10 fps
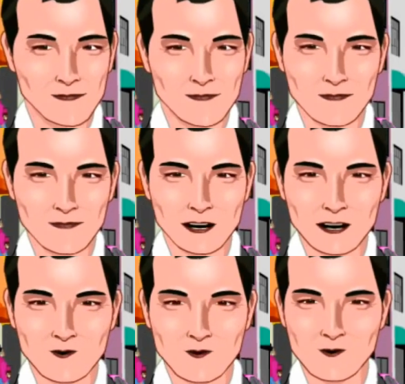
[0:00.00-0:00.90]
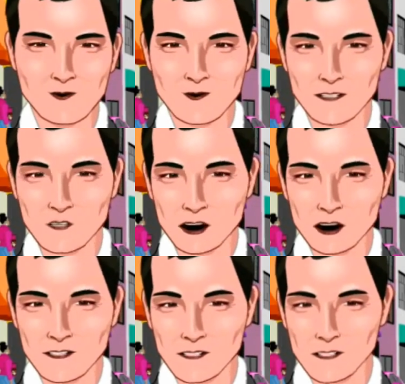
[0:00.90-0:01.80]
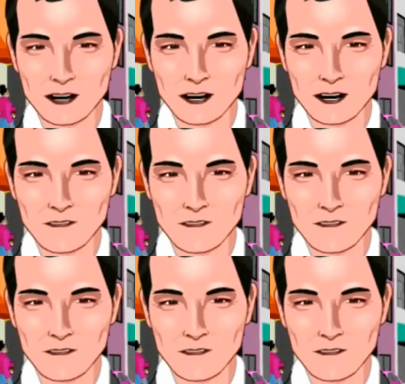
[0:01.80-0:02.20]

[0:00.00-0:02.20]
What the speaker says: and turn your wheel sharply to the left.